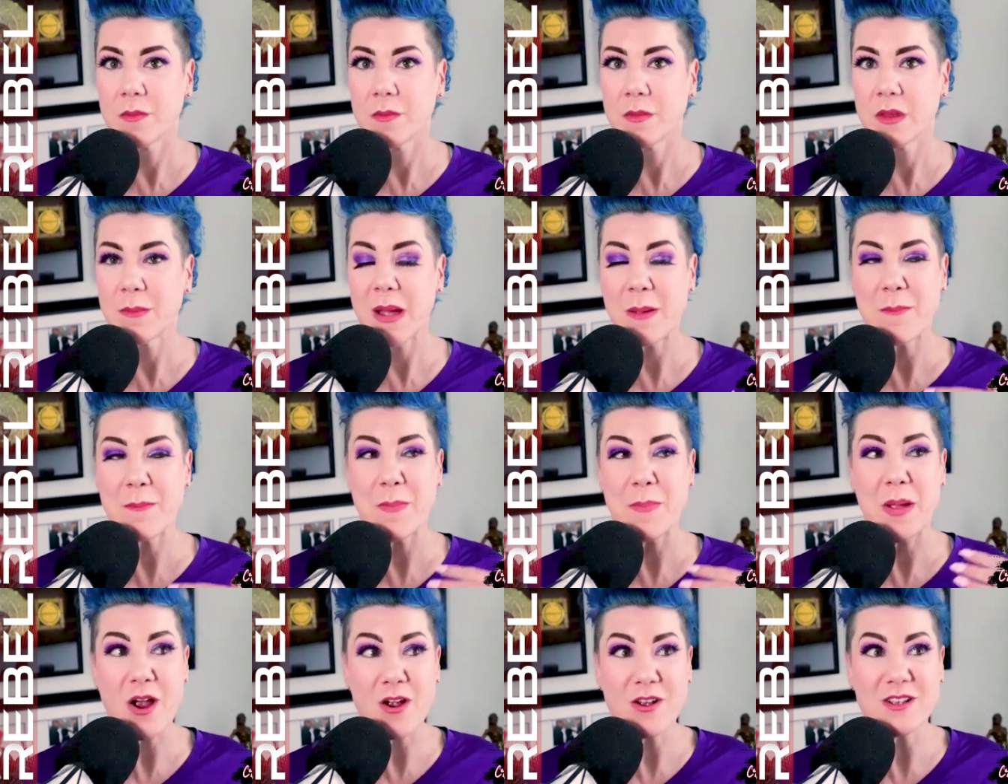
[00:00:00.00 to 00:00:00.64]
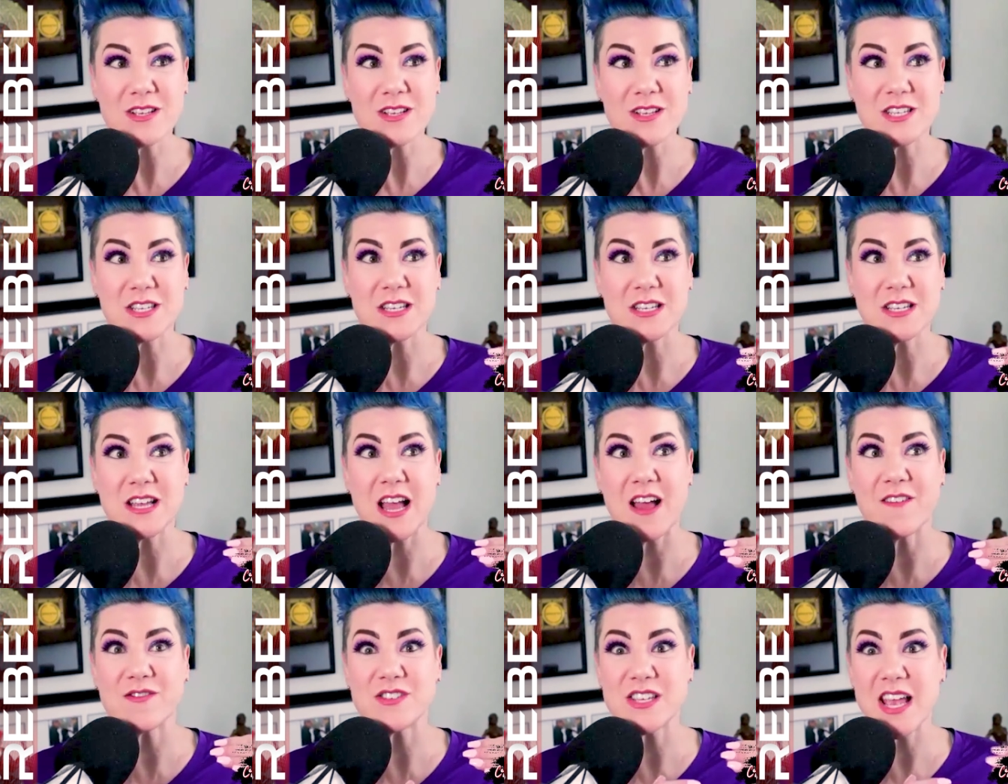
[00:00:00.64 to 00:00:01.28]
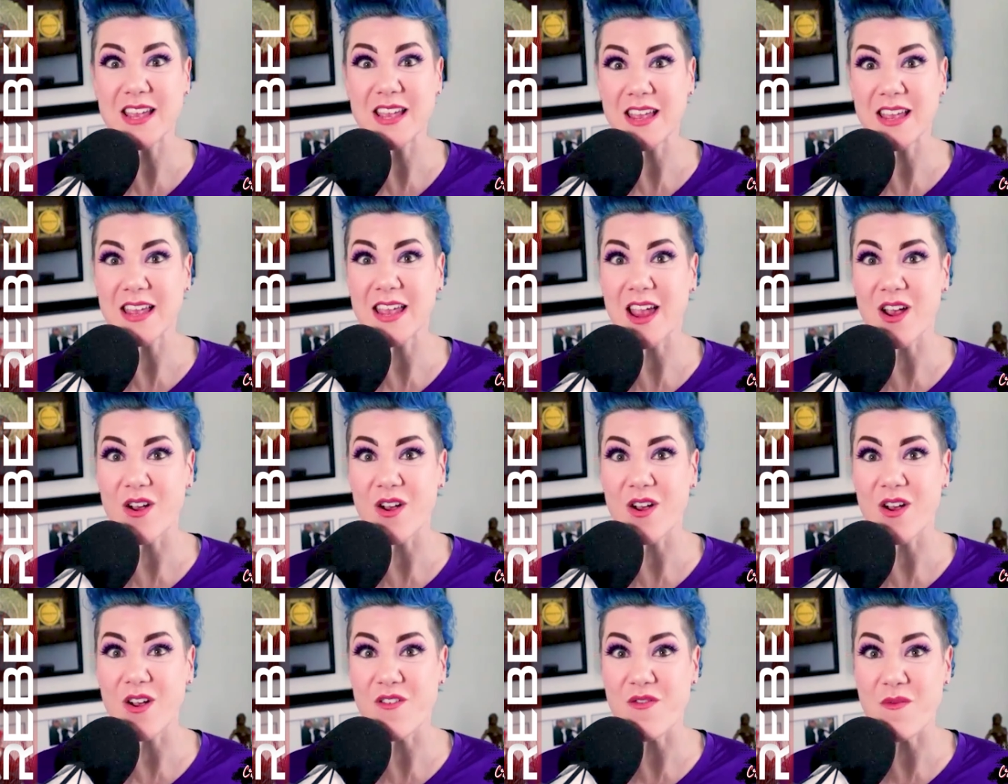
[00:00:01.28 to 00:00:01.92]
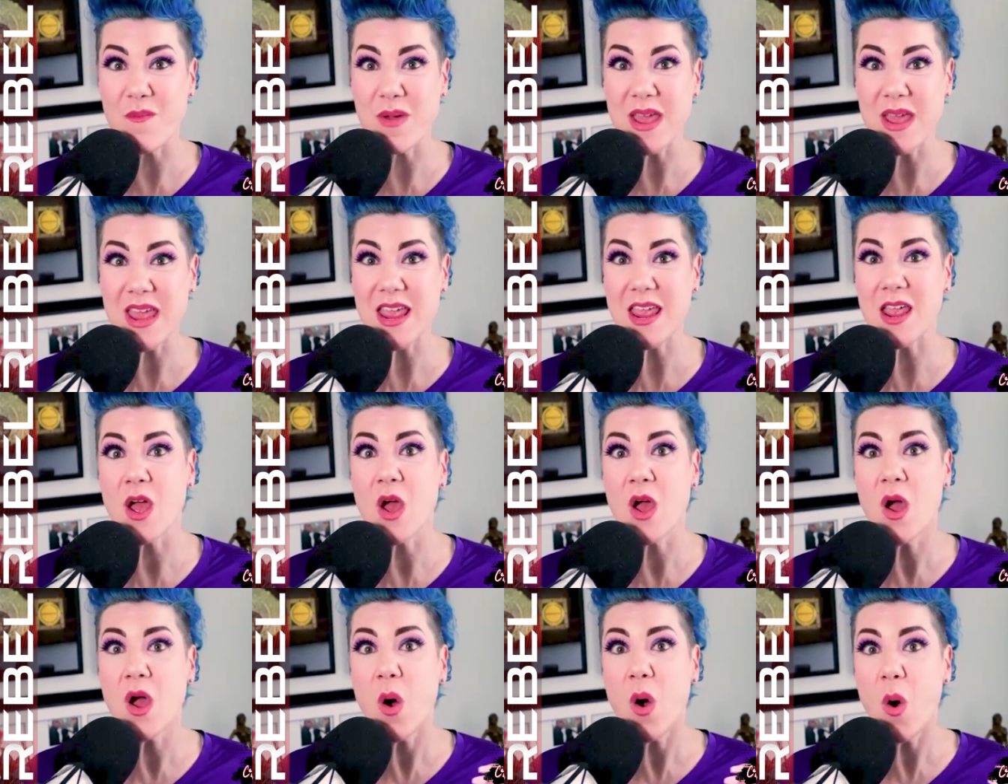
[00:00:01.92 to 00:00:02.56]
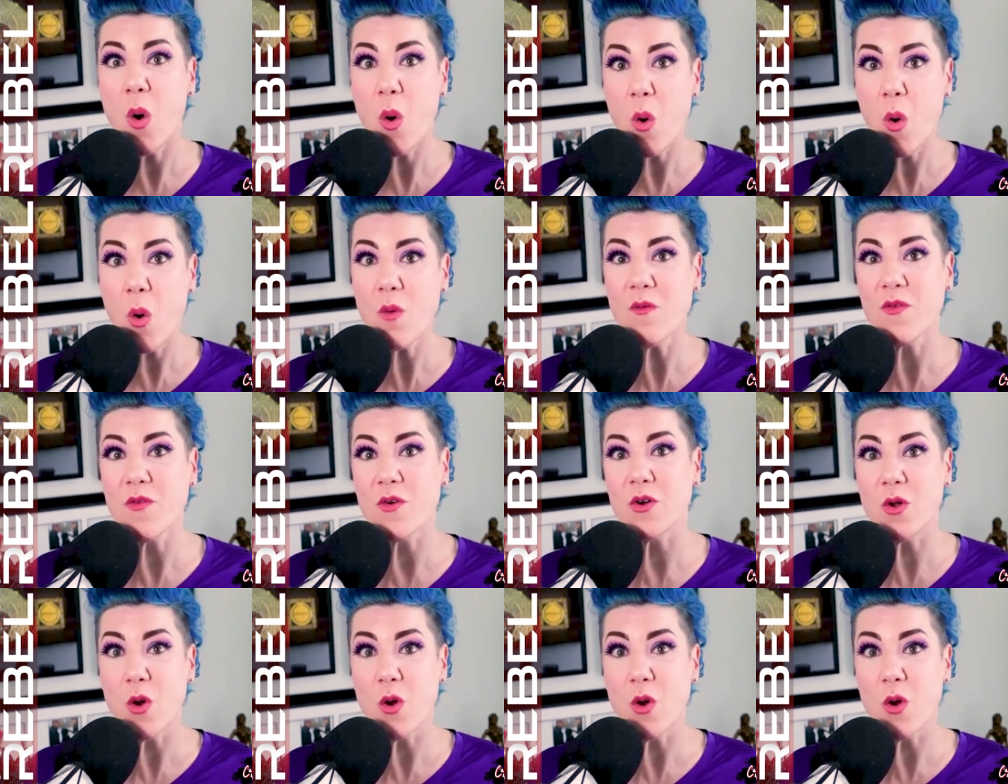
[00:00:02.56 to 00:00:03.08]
My parents have taken care of me over and